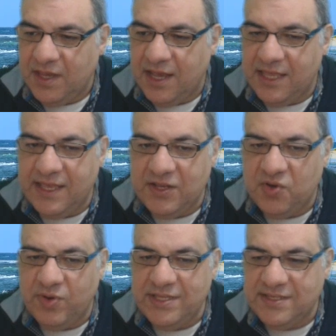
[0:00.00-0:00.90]
and then
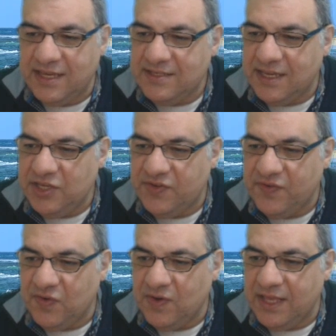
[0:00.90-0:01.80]
queen takes
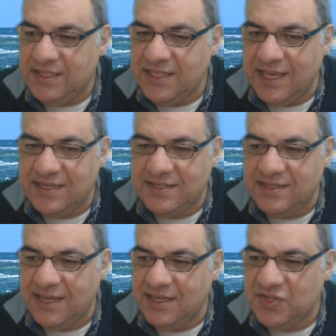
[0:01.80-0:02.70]
h4, and
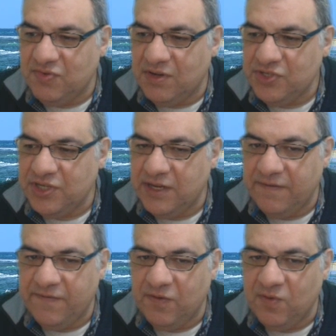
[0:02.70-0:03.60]
this is
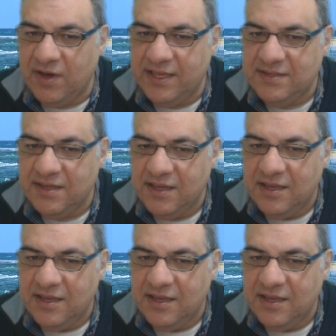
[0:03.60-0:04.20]
crushing for white.